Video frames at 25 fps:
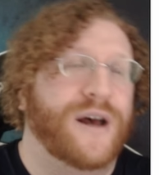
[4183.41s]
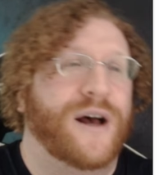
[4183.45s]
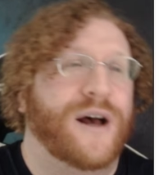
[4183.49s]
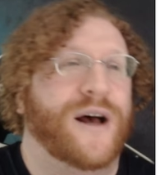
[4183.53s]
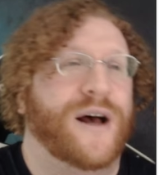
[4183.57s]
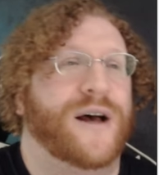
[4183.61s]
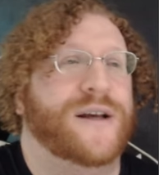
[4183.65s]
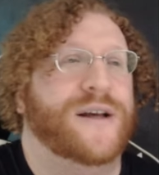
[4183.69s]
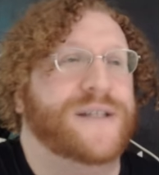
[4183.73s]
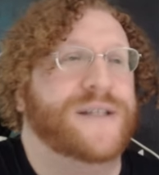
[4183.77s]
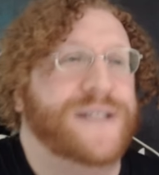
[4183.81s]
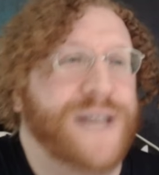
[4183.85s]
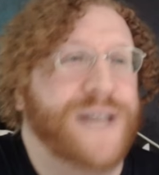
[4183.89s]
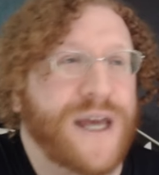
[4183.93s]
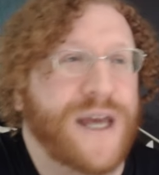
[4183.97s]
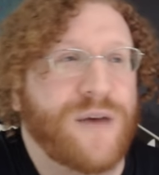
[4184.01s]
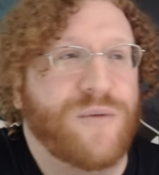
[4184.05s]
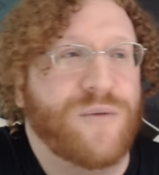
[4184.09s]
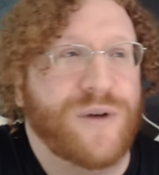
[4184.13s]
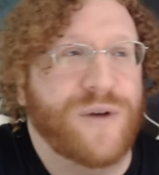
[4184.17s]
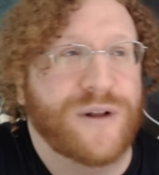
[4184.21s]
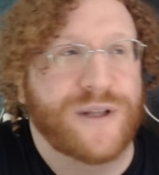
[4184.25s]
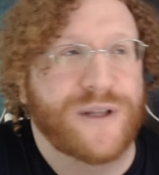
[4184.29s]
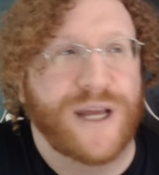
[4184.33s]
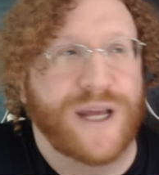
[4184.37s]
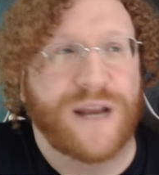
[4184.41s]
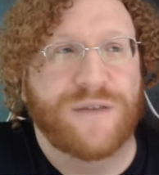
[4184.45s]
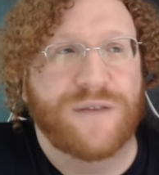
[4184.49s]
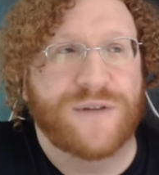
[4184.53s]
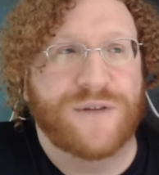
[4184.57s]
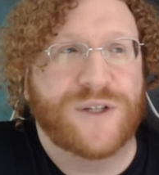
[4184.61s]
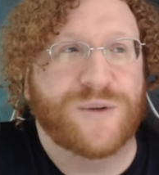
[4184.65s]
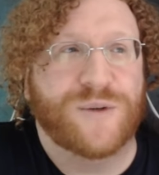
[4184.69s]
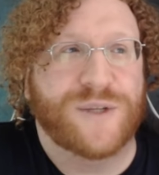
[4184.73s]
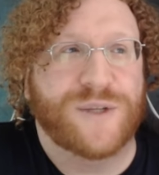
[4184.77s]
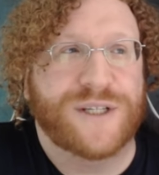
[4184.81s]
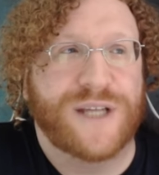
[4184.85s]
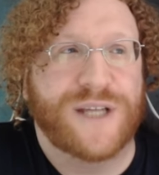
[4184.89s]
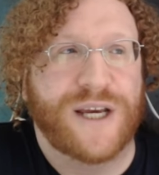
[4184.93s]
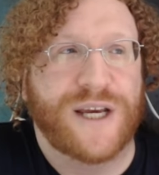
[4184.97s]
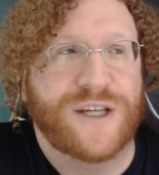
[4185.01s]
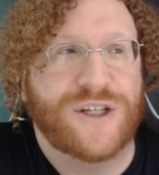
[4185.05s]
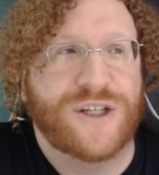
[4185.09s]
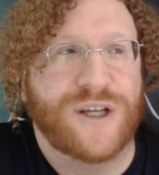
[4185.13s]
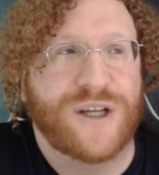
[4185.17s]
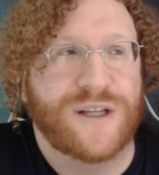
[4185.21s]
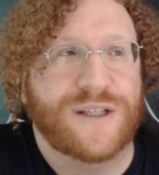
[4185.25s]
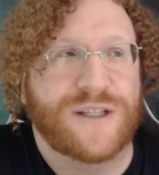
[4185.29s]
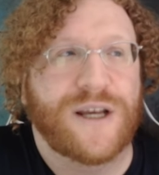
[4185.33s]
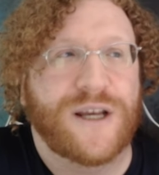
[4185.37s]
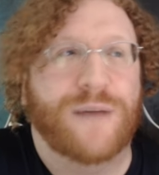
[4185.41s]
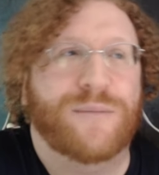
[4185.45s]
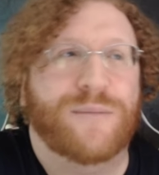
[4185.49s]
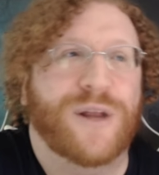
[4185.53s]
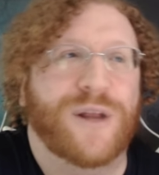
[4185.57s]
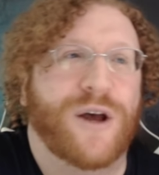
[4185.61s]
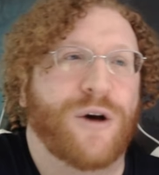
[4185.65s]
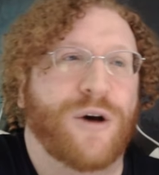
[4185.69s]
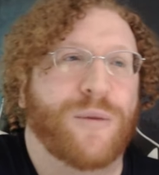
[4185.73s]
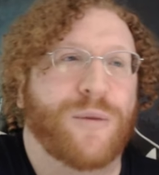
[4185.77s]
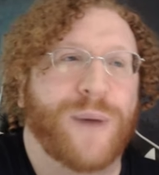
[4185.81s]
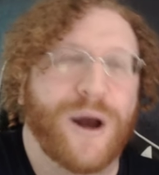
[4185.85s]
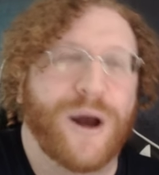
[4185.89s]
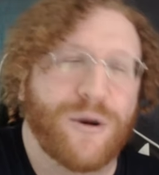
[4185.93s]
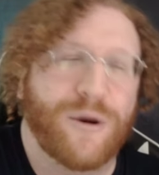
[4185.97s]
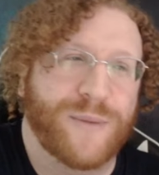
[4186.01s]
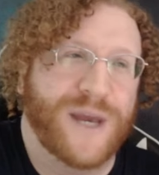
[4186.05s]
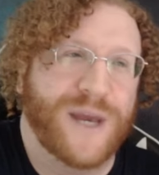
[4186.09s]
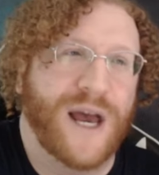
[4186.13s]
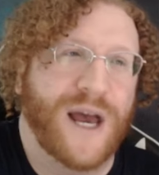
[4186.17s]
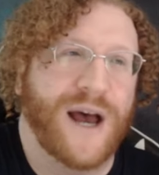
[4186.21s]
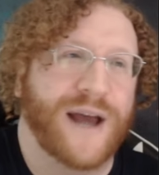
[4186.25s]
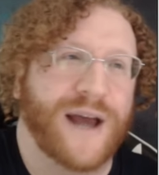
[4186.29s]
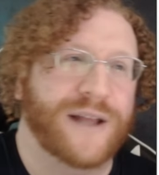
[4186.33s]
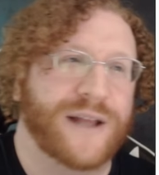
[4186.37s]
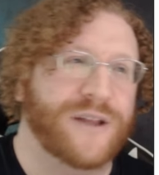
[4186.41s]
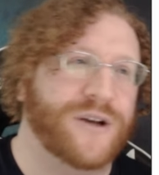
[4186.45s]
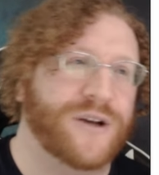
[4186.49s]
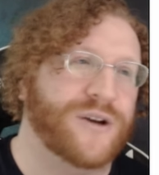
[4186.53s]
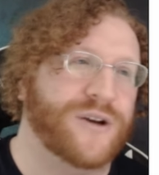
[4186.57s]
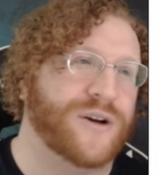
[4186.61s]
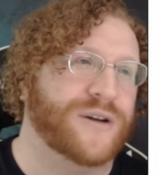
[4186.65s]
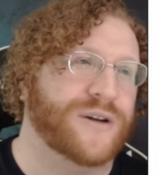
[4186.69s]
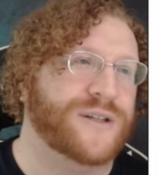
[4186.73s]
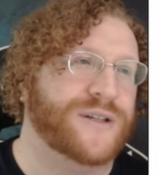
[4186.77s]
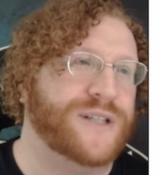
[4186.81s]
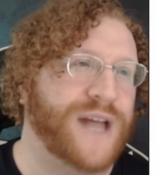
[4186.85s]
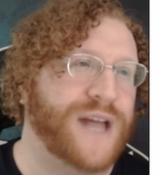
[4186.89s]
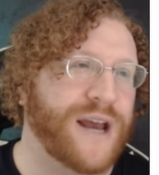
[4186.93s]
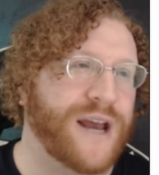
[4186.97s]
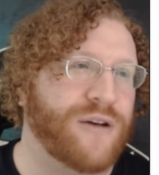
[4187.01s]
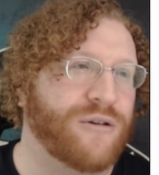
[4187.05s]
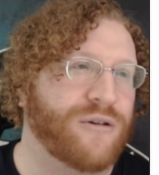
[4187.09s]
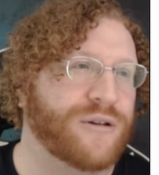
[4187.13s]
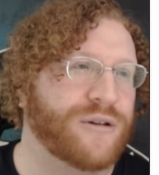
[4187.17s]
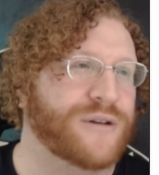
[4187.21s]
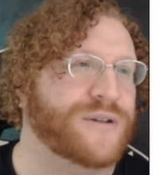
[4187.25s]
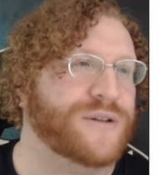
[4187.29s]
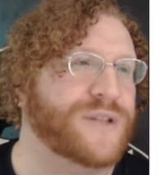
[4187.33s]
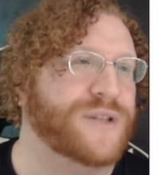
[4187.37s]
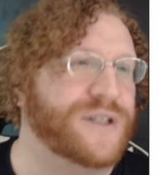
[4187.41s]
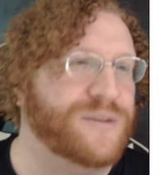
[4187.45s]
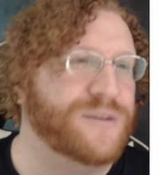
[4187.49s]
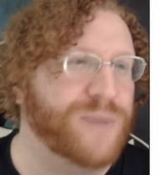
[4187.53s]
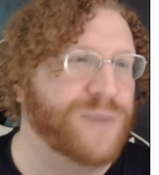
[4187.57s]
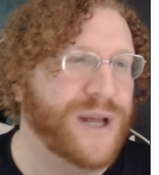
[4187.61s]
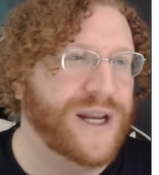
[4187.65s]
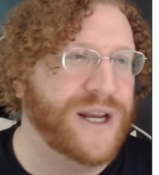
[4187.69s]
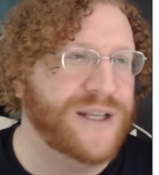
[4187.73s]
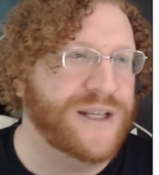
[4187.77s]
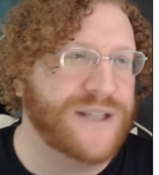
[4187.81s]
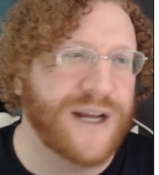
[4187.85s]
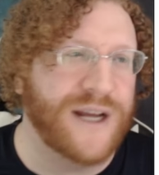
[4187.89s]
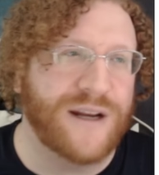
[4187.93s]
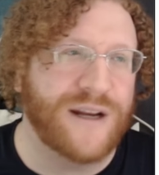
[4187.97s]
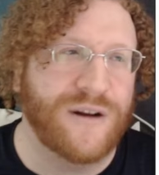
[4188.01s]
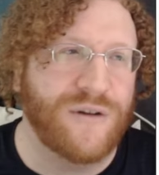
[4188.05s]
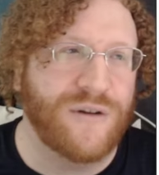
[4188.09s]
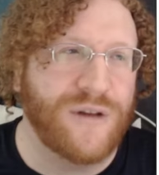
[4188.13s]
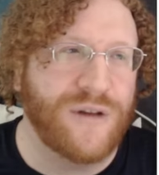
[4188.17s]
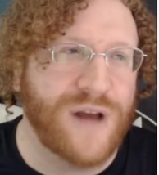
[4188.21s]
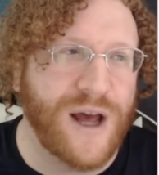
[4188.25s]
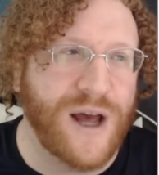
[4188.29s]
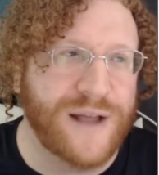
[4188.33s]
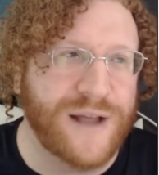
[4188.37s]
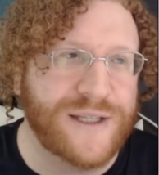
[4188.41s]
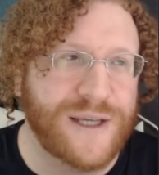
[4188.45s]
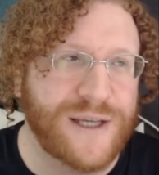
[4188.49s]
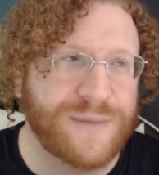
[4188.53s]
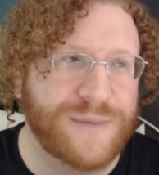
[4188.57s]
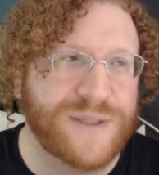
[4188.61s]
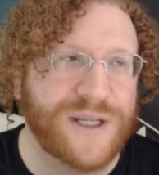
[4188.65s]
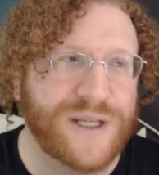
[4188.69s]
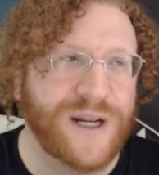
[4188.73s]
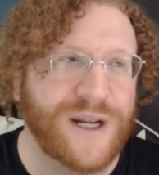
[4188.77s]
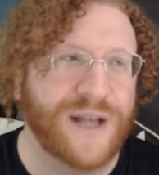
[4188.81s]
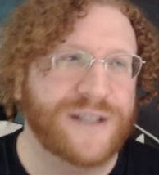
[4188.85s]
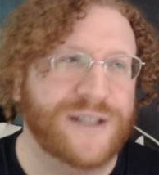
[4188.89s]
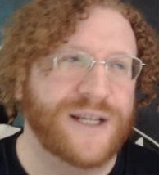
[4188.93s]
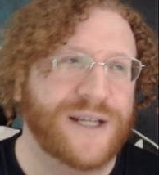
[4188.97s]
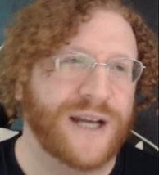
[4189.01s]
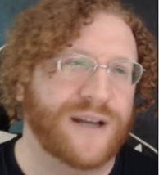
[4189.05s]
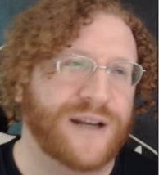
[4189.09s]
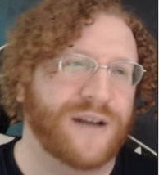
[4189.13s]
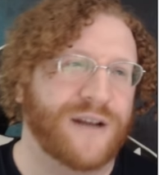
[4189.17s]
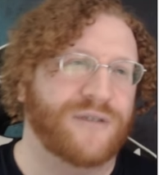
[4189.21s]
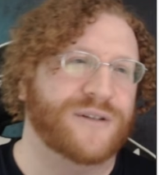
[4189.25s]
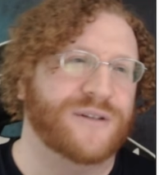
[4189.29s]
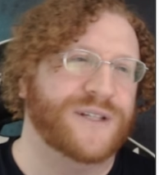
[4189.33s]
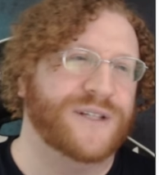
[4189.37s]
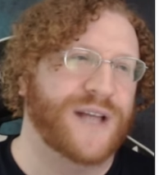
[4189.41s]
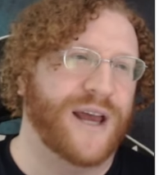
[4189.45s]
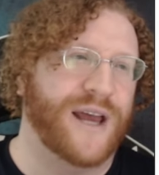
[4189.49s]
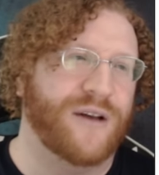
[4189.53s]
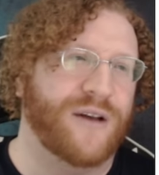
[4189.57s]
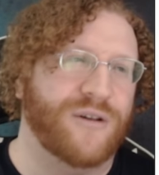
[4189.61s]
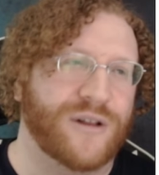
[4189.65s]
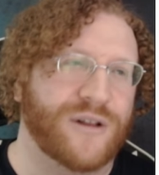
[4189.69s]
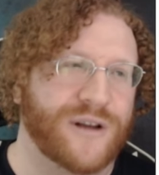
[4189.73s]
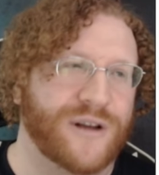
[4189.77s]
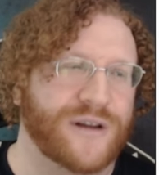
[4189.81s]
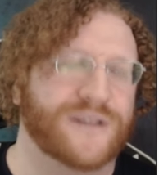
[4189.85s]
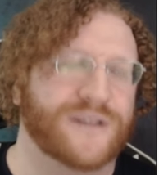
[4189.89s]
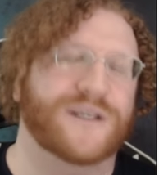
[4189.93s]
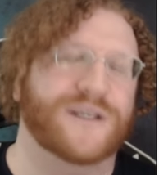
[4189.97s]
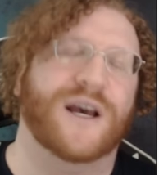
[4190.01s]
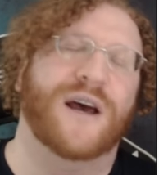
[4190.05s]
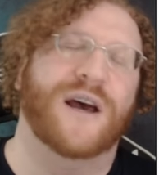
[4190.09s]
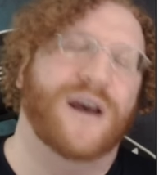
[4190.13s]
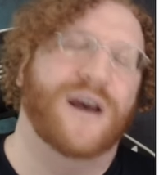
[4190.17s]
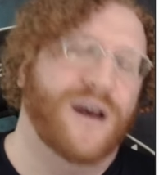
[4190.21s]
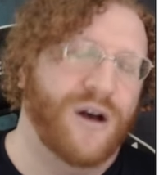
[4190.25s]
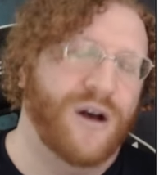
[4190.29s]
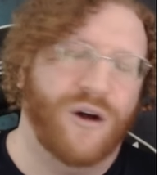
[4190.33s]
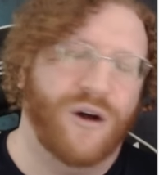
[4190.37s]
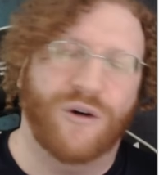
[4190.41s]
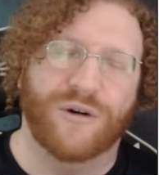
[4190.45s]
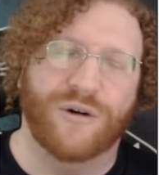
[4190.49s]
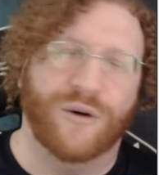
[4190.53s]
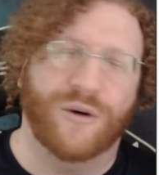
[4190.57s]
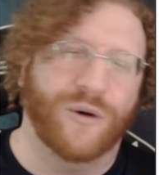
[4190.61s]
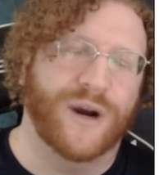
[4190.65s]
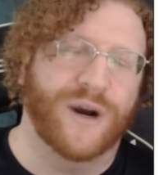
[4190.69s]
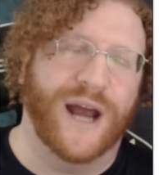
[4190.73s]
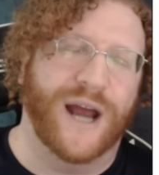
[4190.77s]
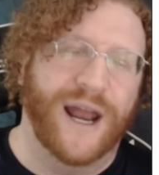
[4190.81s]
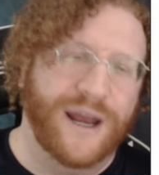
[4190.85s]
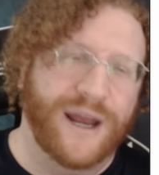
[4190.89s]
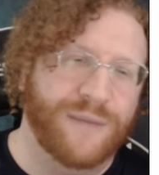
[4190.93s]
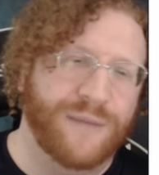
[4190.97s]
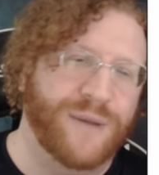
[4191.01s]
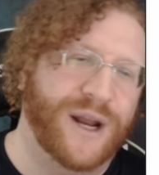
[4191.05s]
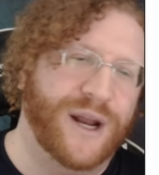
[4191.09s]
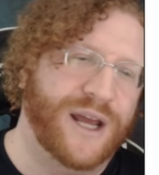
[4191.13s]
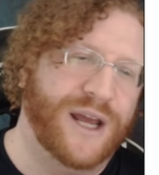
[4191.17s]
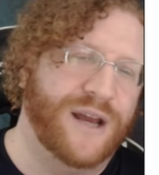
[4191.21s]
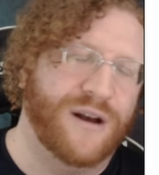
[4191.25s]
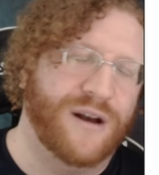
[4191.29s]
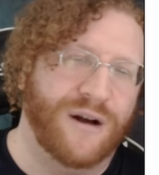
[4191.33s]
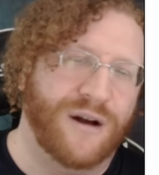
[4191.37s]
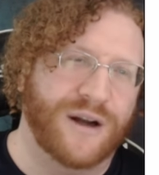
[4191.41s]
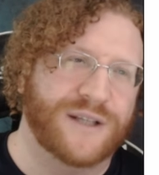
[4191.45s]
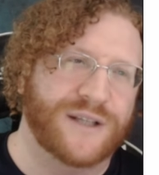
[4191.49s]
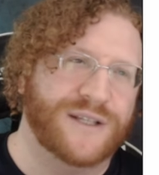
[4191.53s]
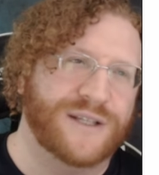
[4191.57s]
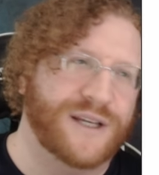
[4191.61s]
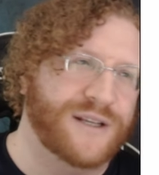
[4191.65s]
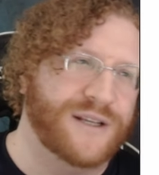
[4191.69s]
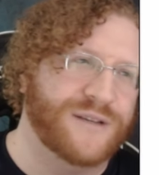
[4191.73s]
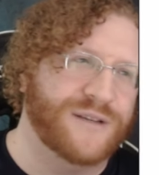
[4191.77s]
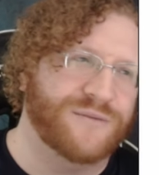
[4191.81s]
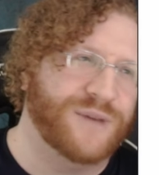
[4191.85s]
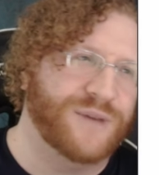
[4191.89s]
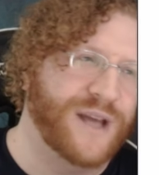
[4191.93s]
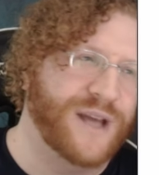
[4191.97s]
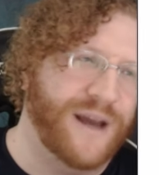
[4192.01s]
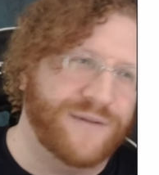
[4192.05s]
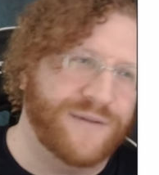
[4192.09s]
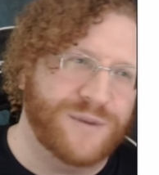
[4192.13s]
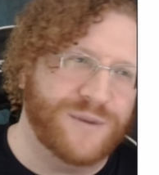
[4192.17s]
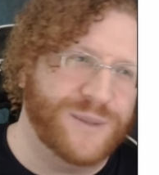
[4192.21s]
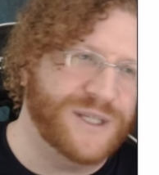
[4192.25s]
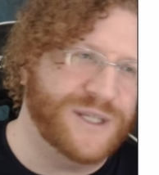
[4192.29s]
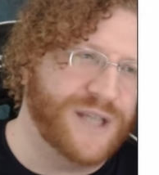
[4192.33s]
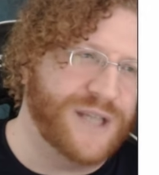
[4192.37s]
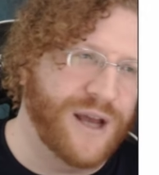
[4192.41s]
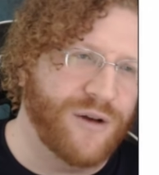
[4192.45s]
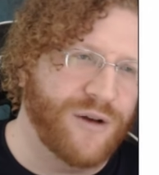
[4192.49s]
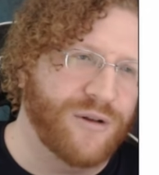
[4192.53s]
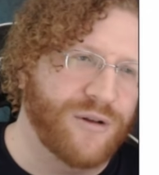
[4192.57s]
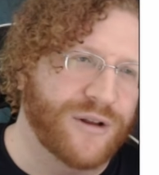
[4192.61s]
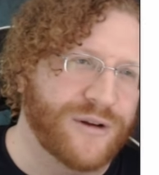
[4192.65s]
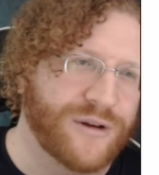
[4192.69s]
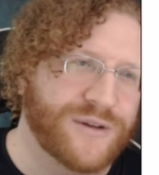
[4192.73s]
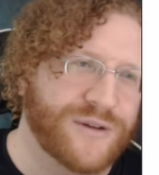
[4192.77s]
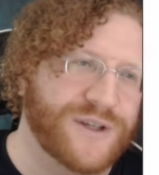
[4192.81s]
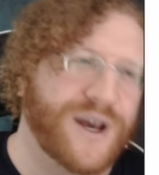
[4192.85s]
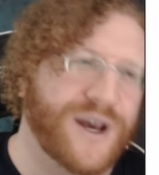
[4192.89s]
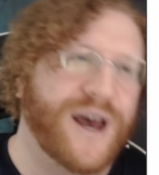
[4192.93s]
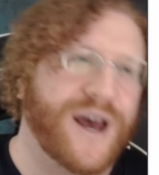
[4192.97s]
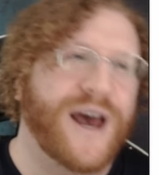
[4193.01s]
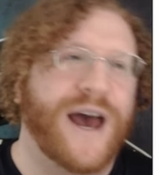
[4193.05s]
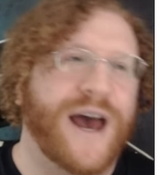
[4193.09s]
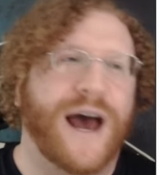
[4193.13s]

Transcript: SQL, data visualization, Tableau, Power BI, Looker, stakeholders, explaining technical concepts to non-technical stakeholders, or anybody. Honestly, it doesn't really have to be stakeholders.